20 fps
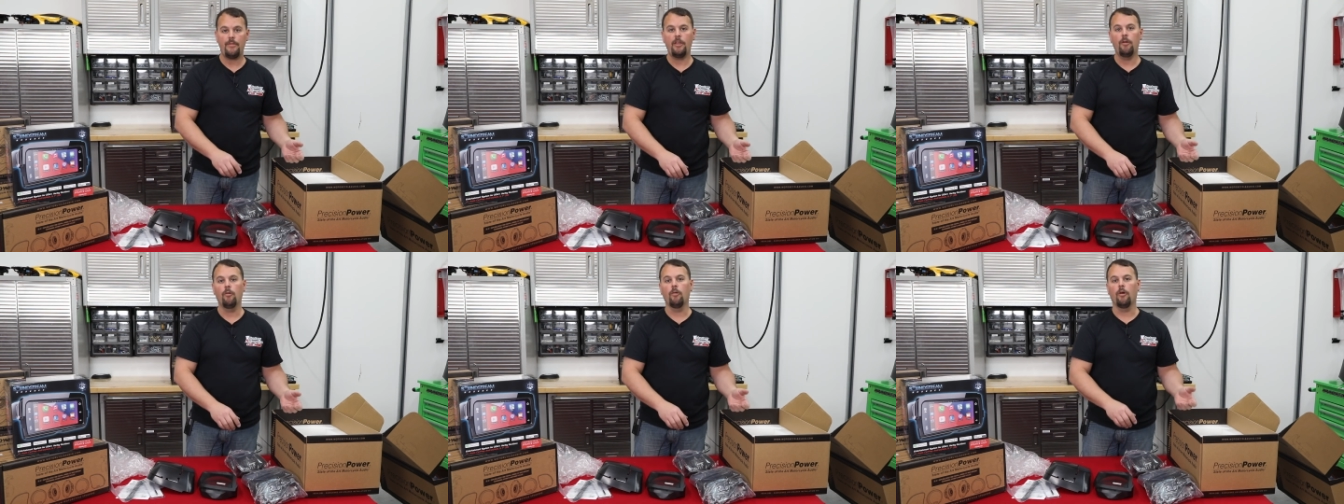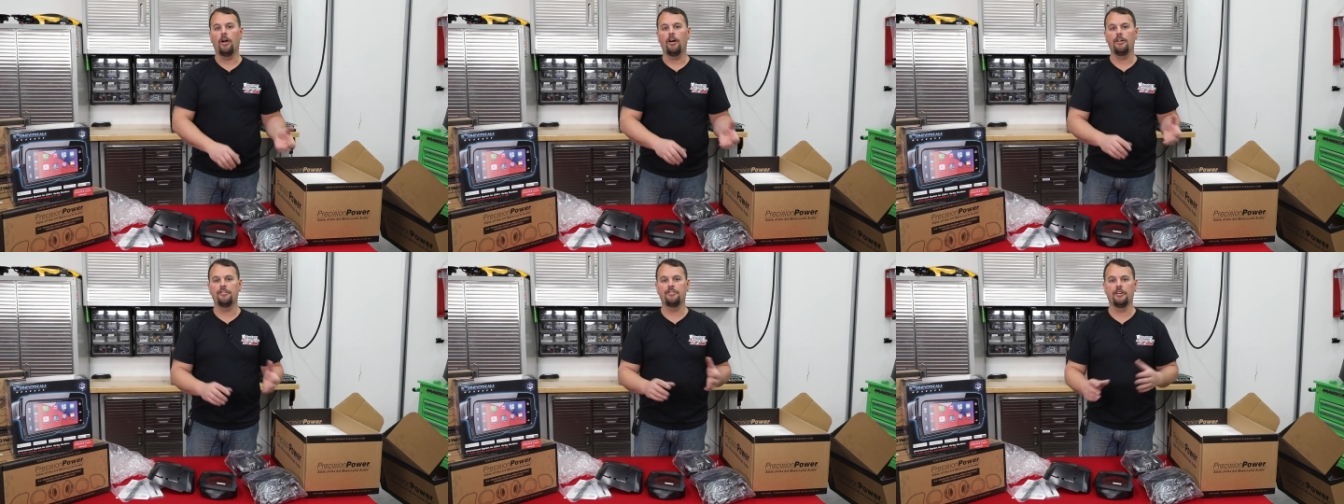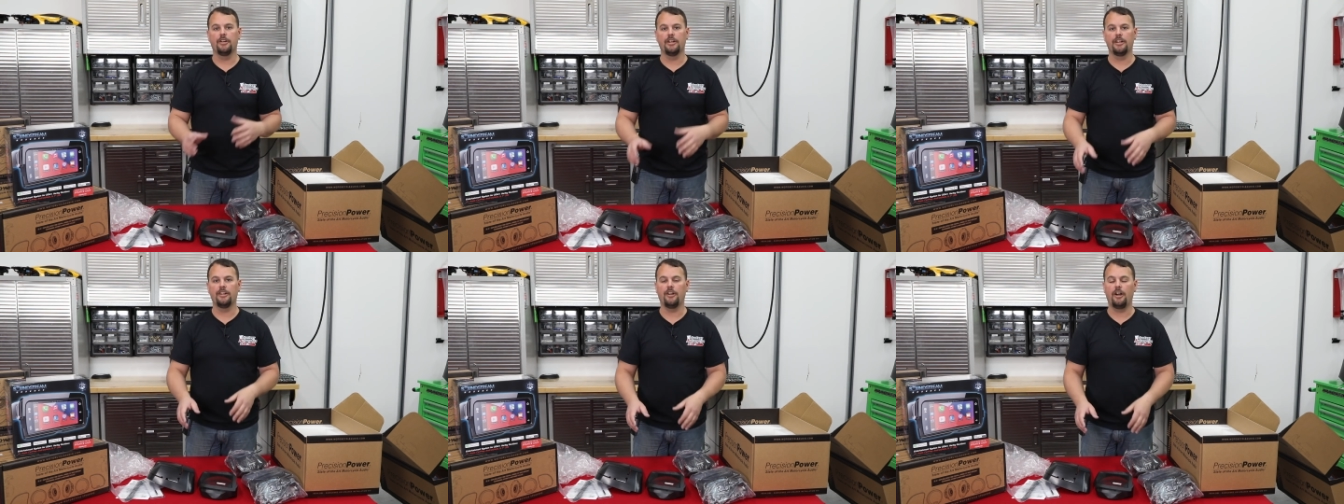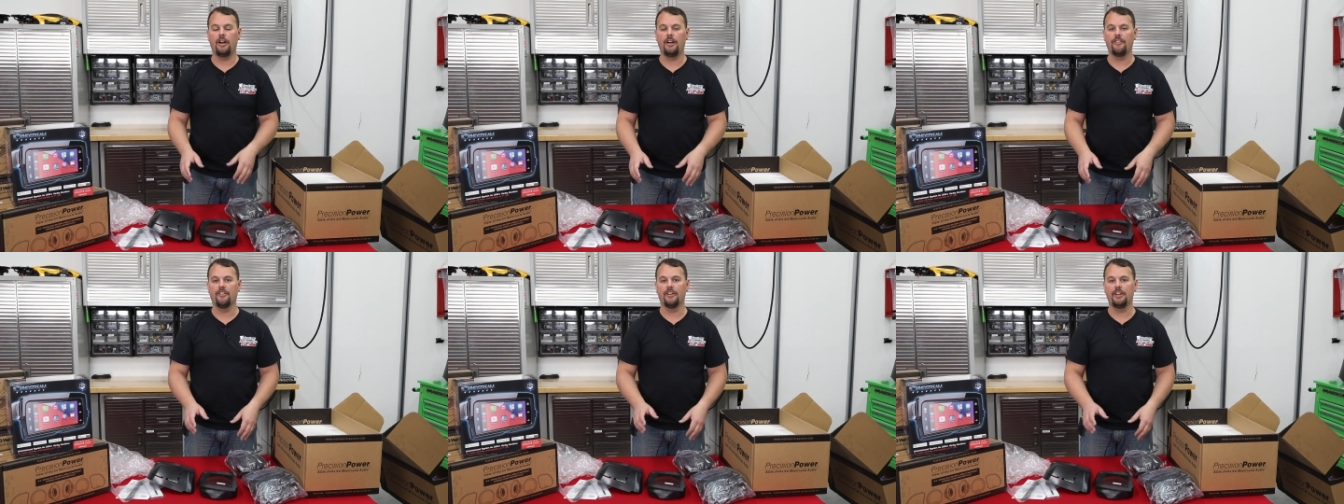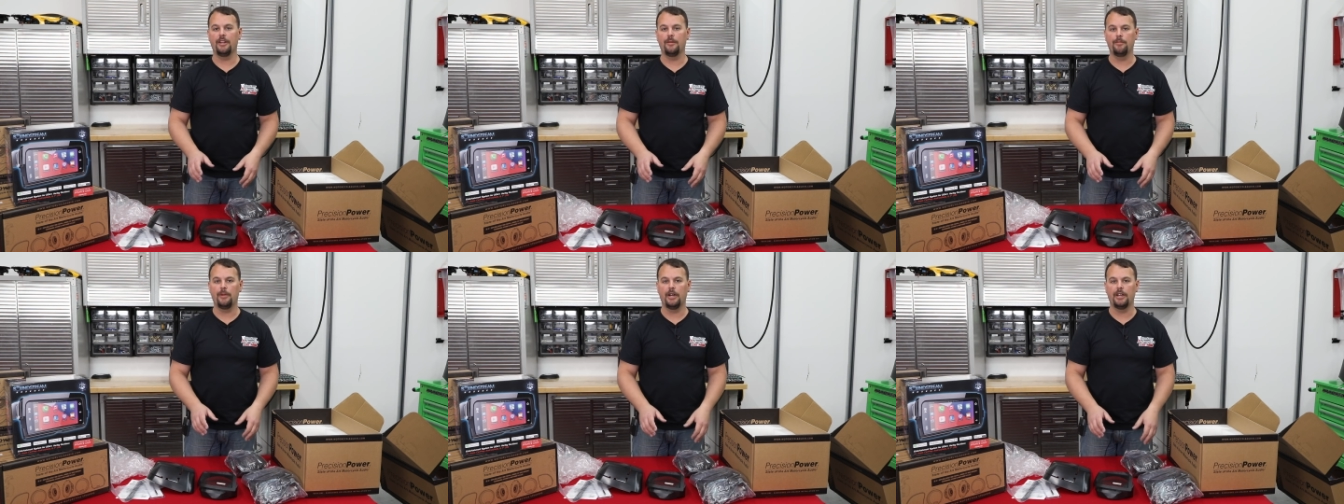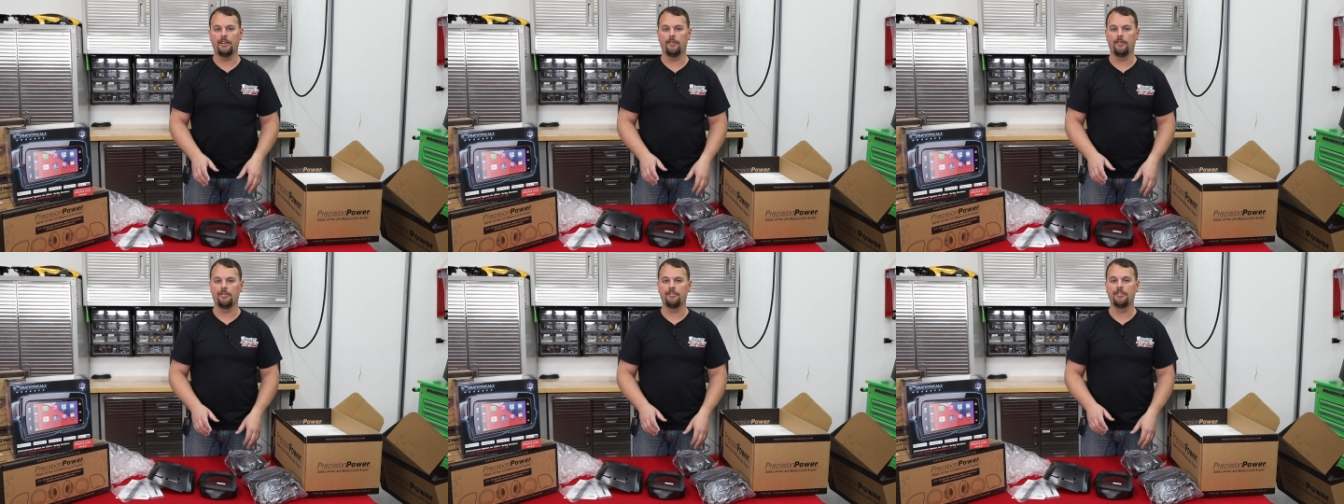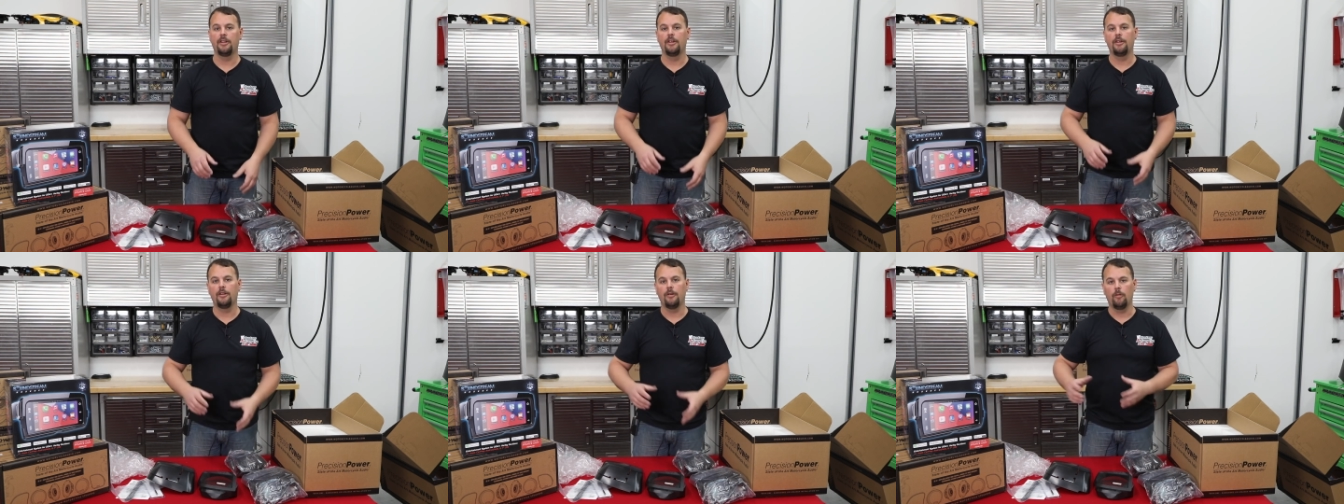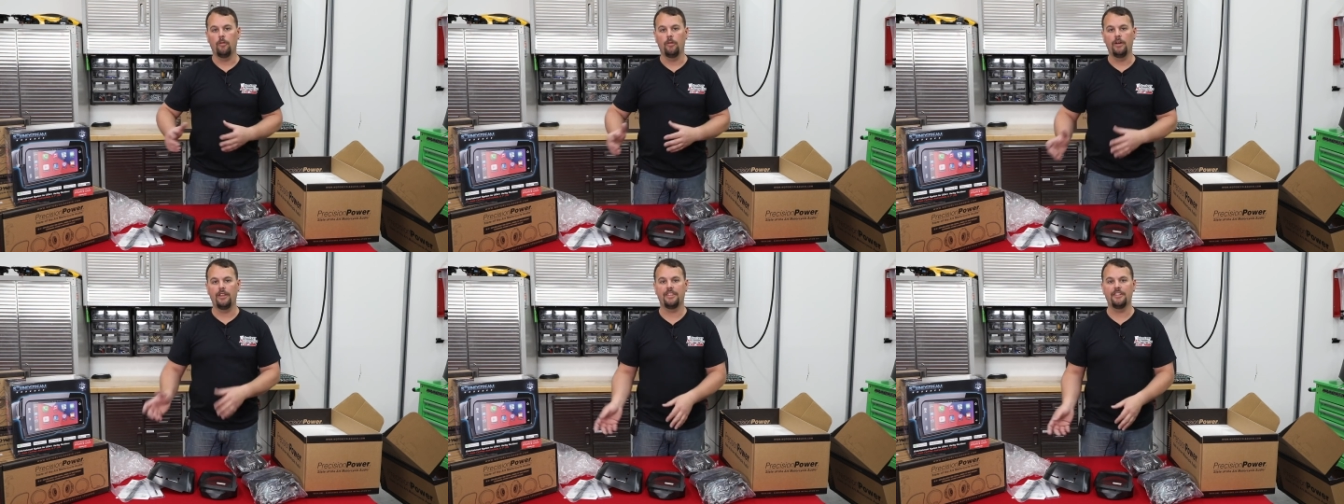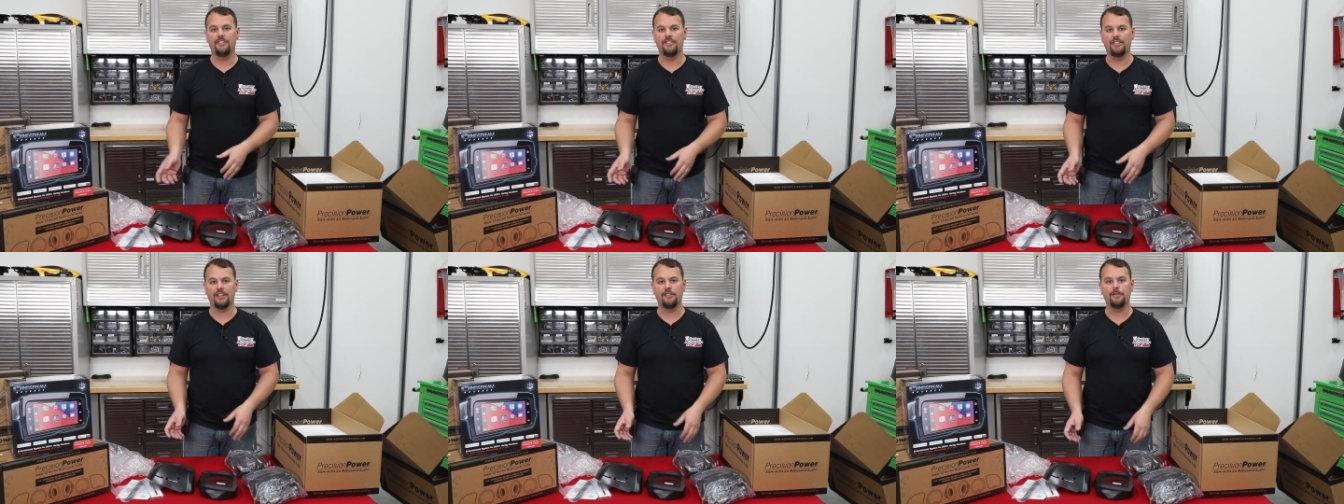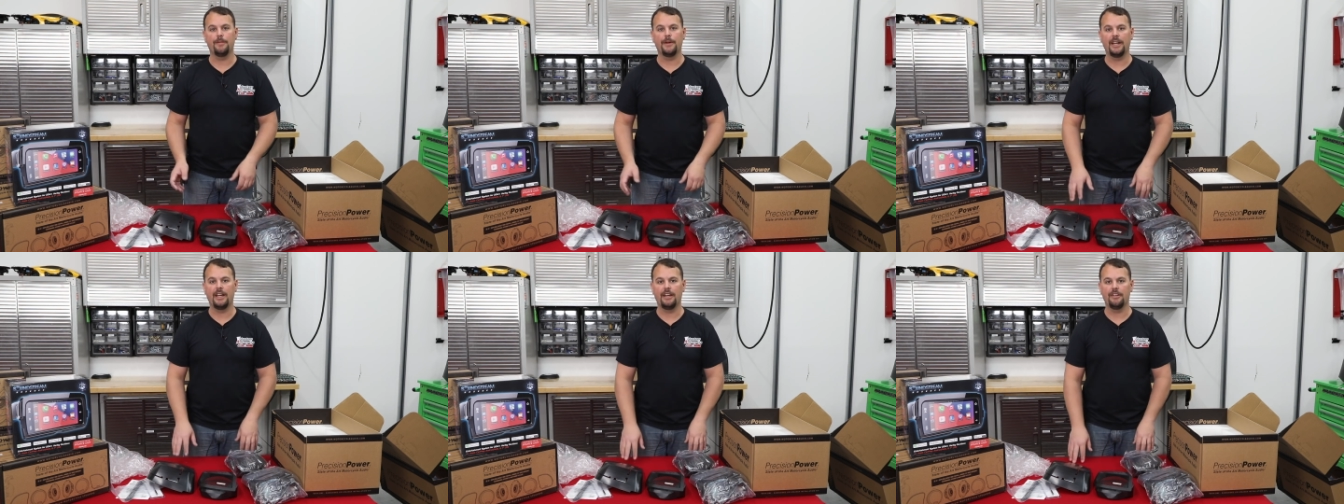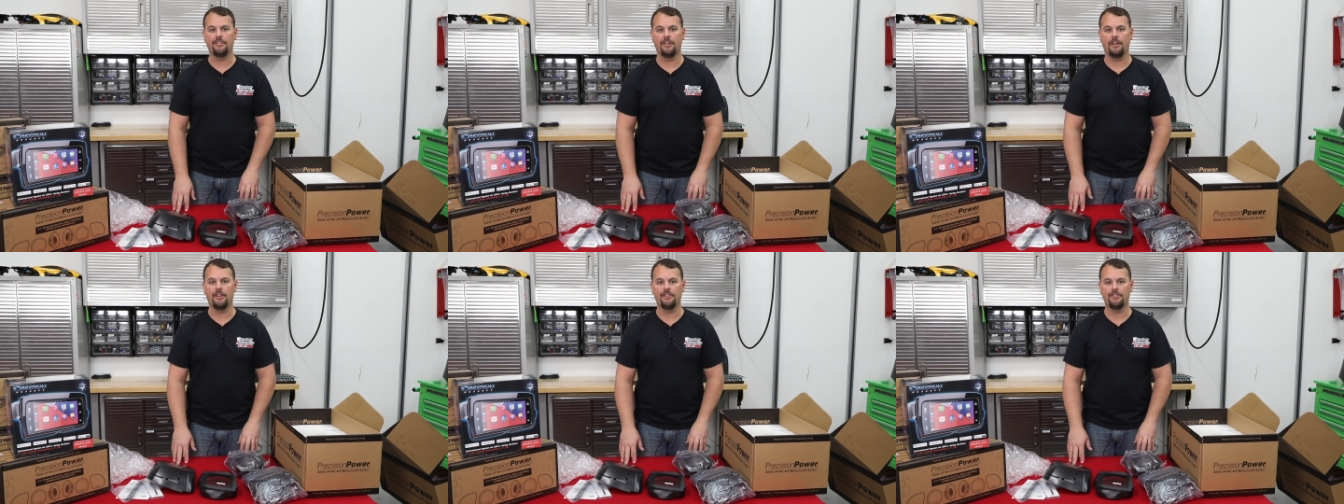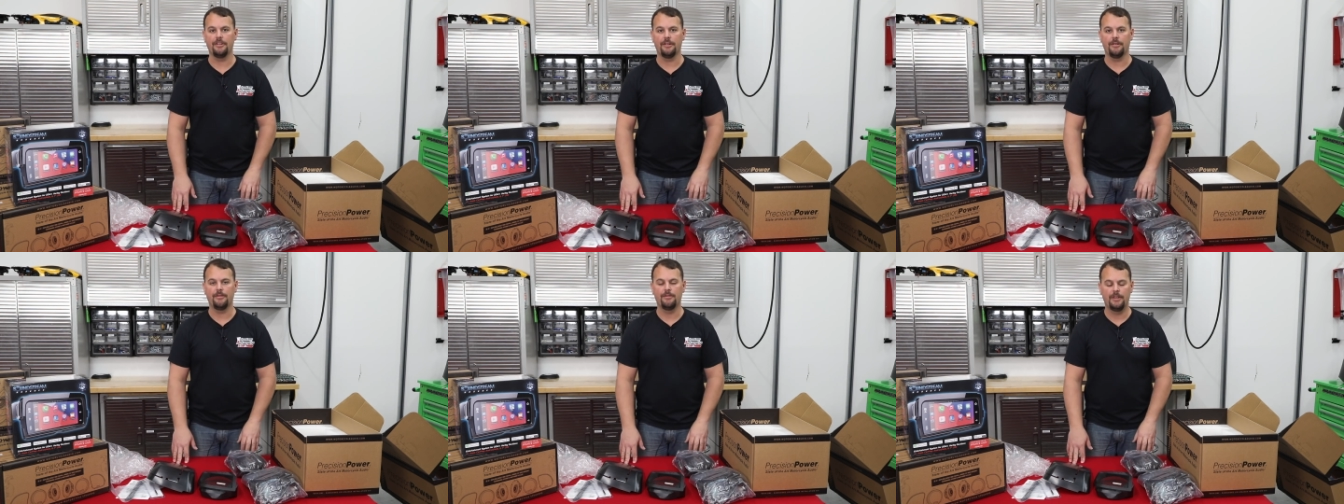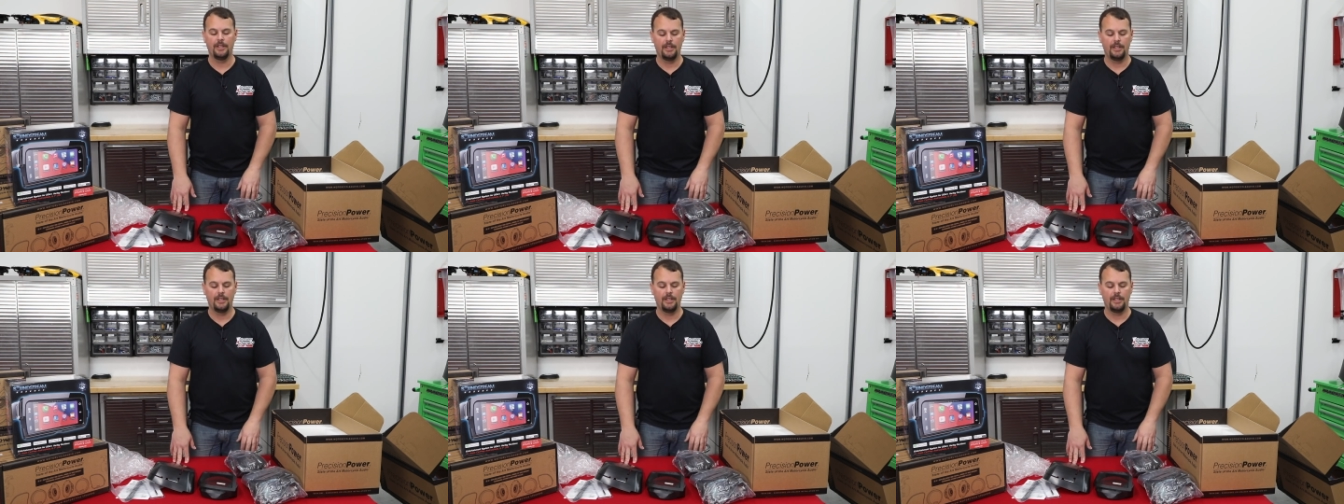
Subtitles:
We're also going to offer it in bundles with the 6x9s also.